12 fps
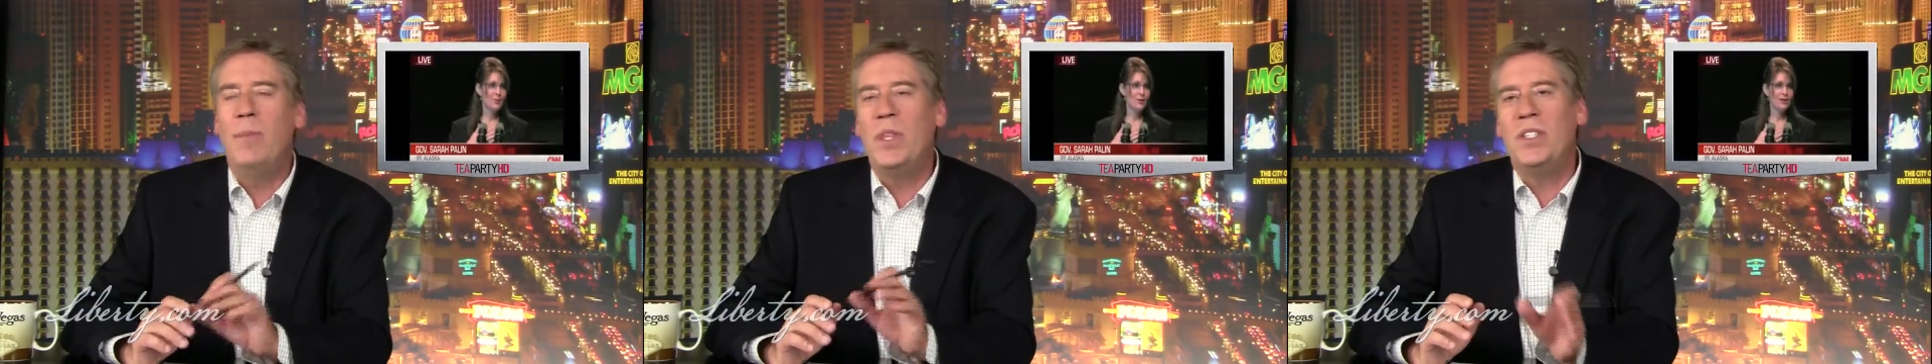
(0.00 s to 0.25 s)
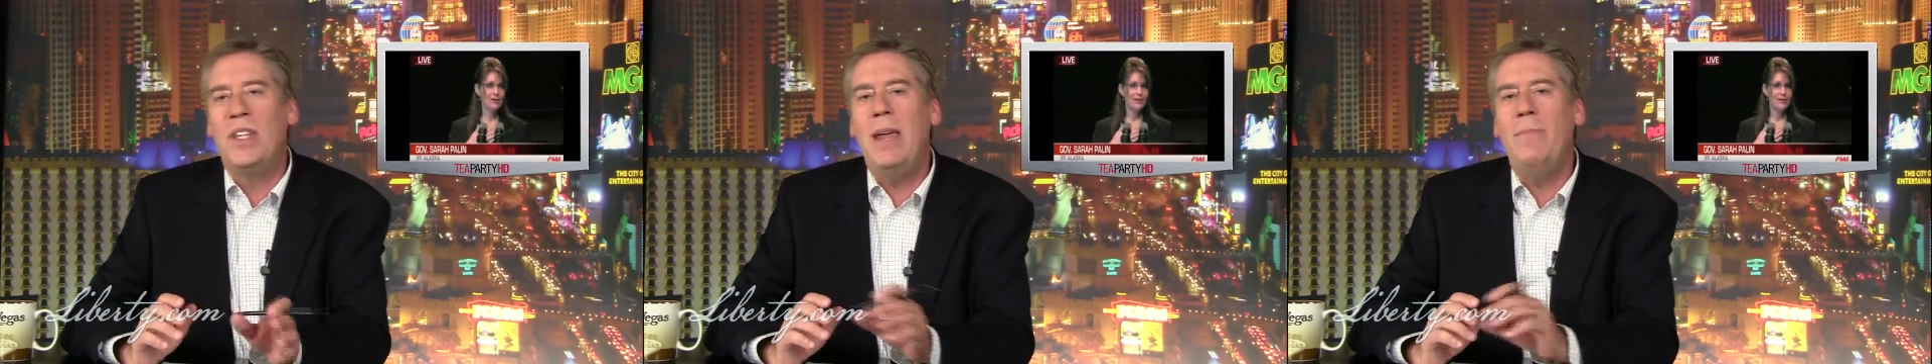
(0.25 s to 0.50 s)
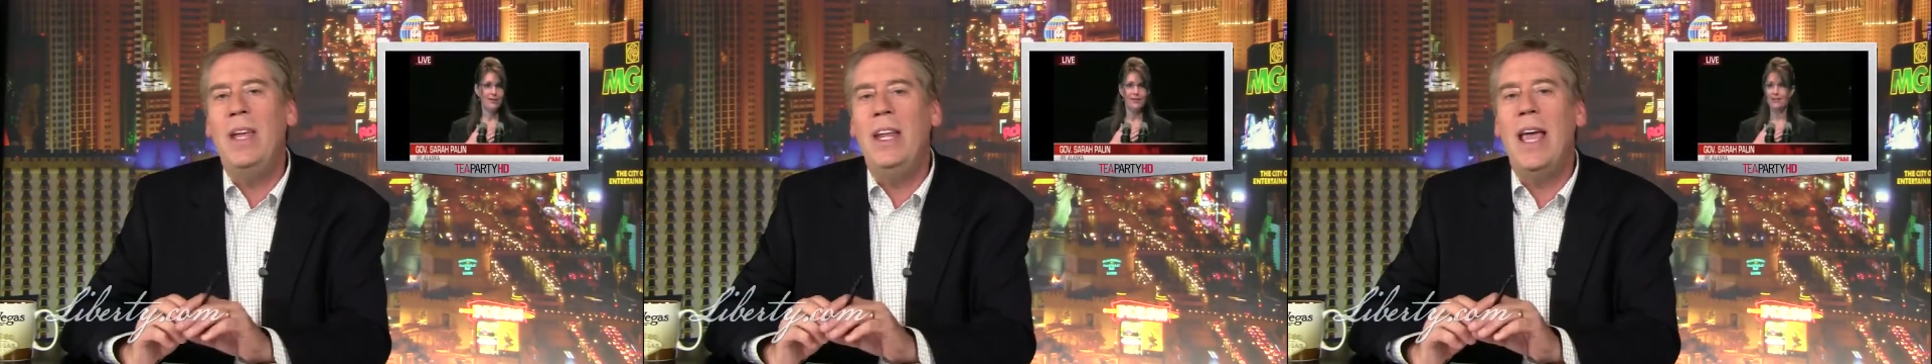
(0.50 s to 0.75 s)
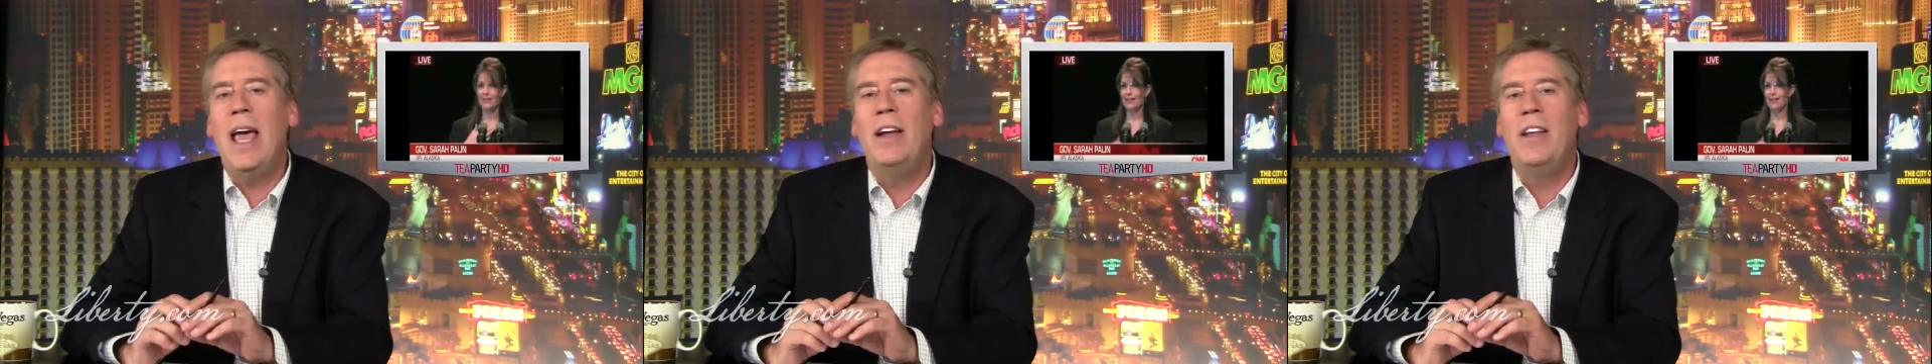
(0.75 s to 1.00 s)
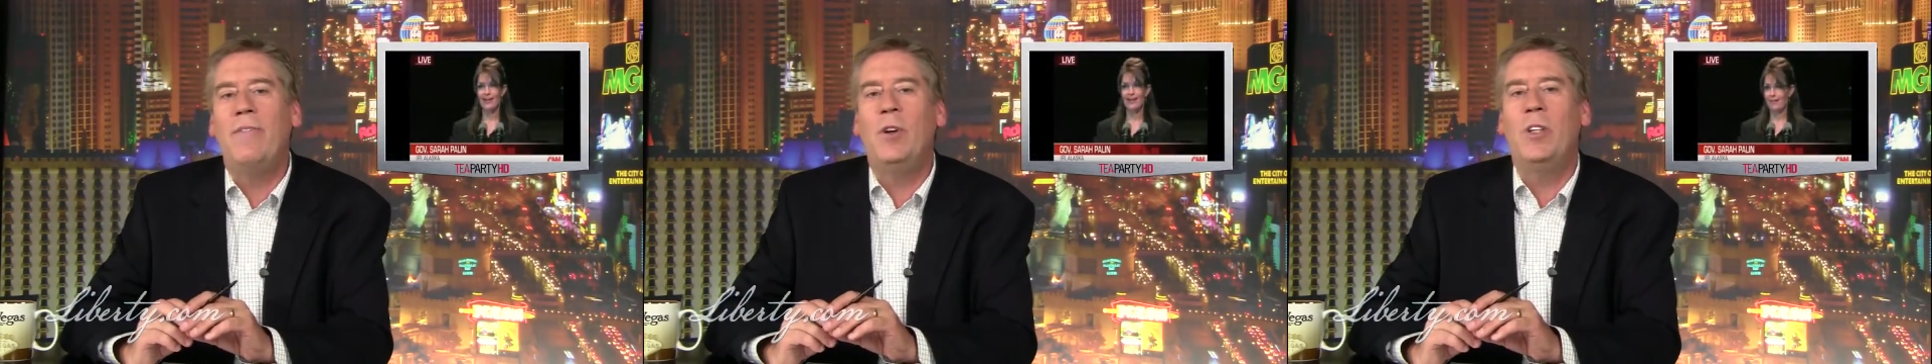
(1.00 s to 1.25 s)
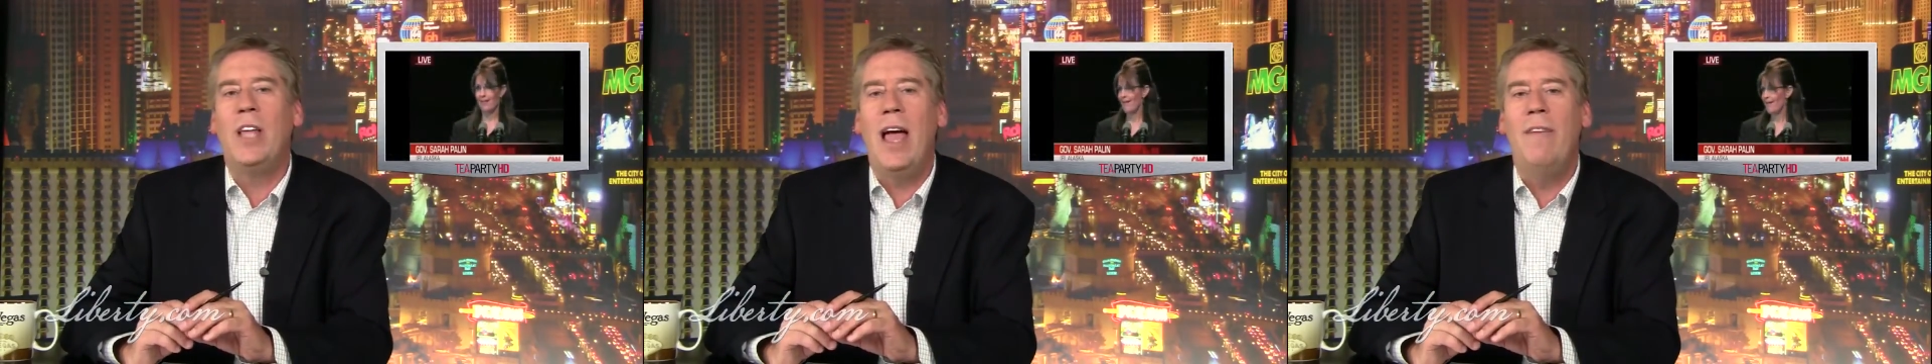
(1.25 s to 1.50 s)
but the same media had a
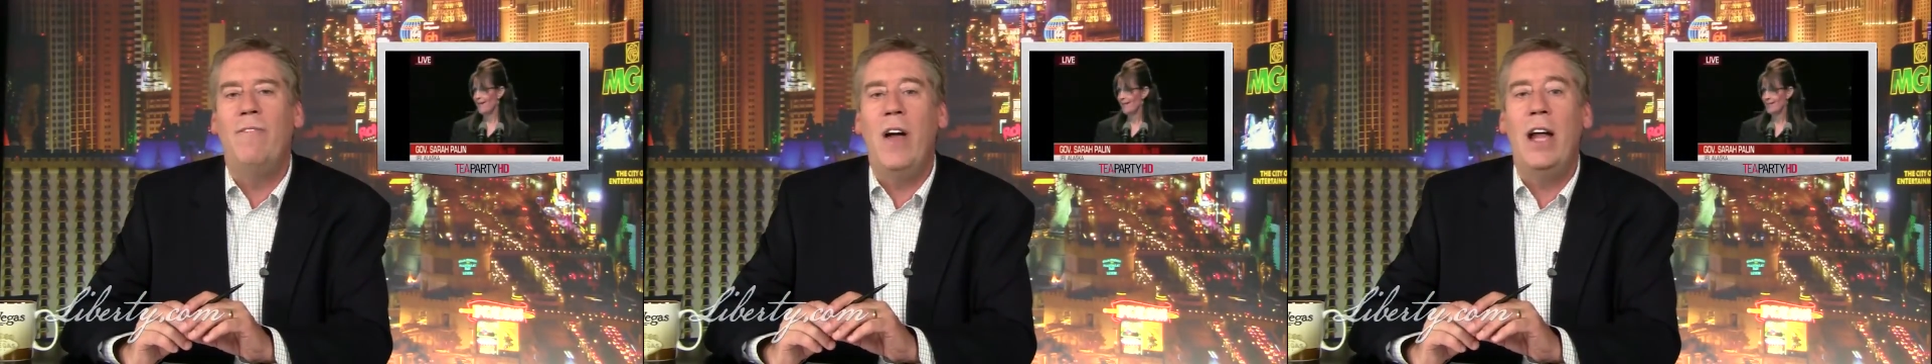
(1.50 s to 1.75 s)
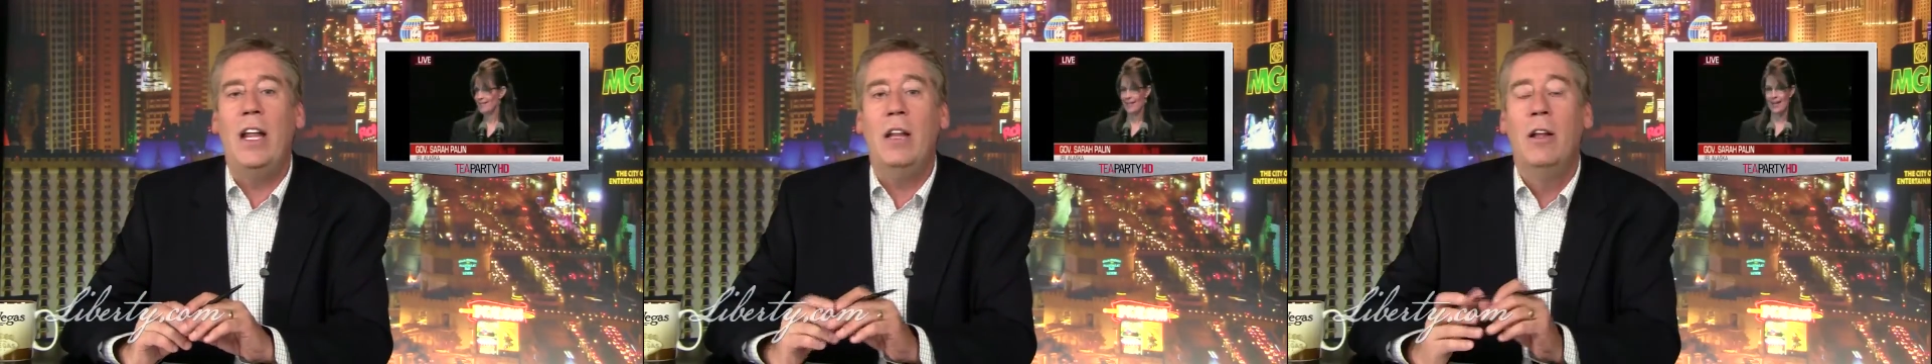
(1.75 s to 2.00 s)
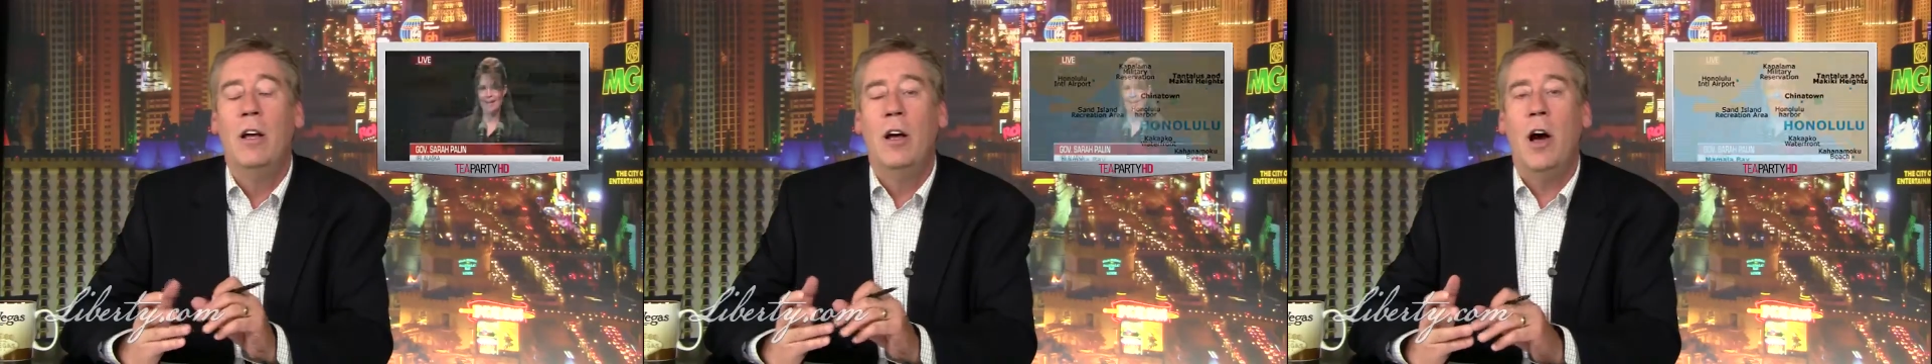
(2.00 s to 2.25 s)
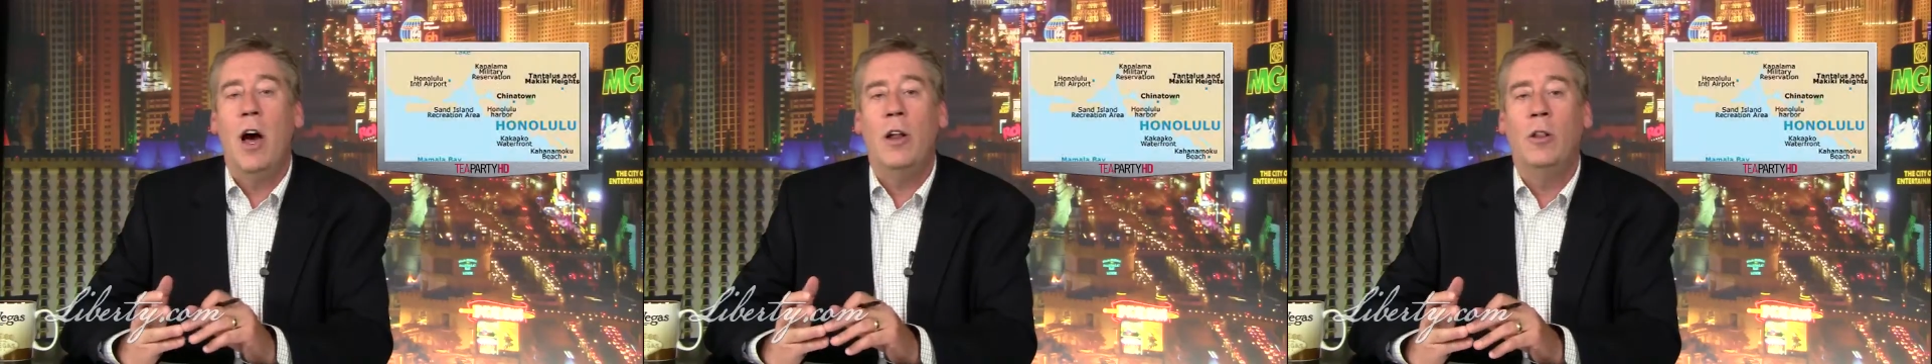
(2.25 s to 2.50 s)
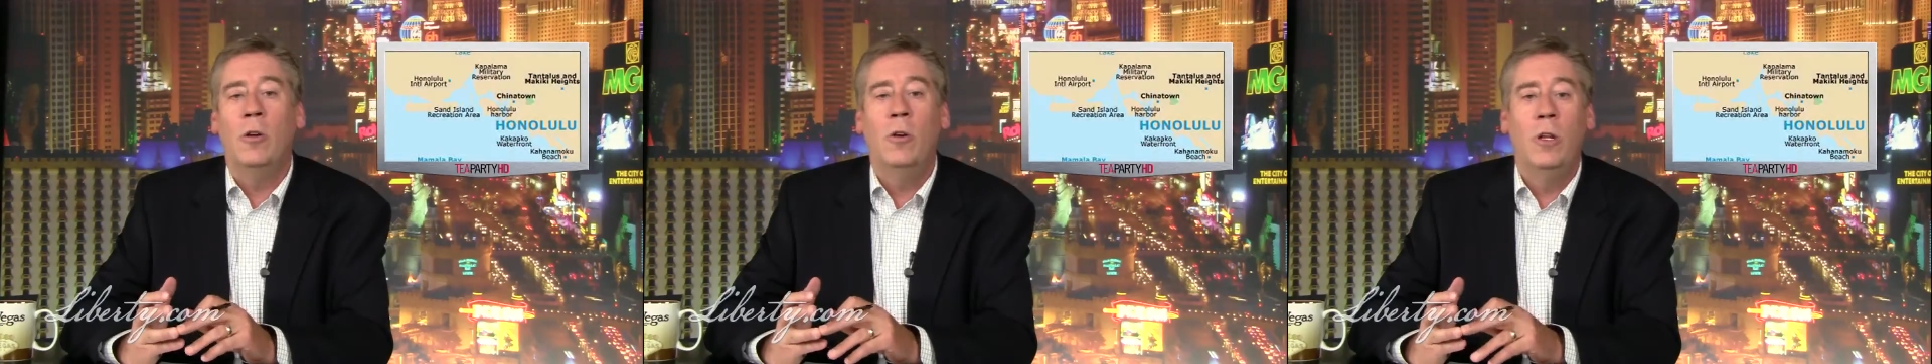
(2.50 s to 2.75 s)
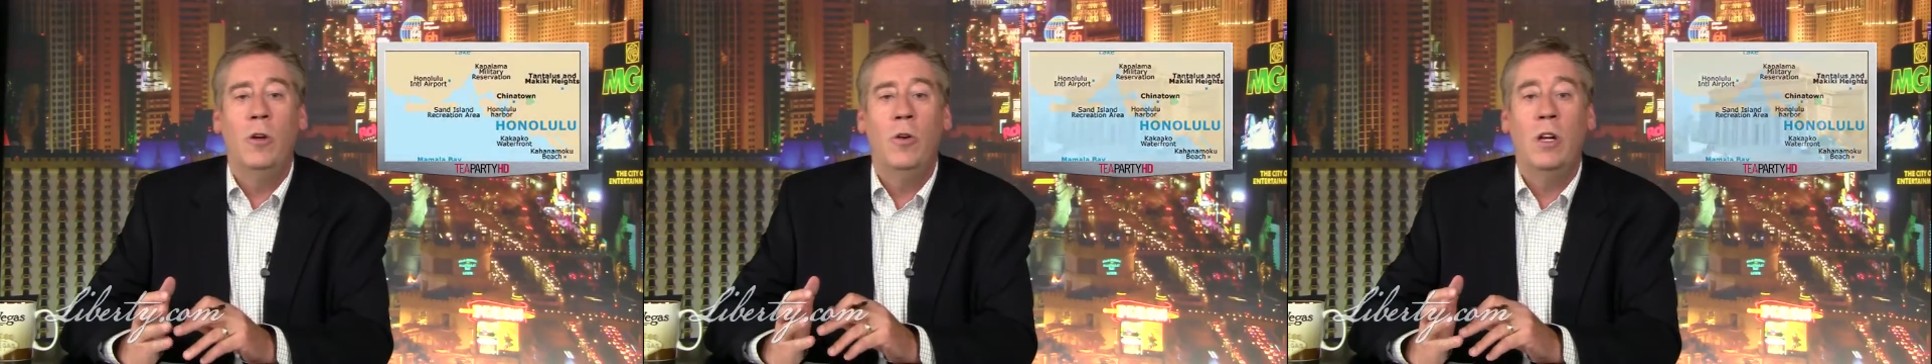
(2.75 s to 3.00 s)
difficult time finding Honolulu,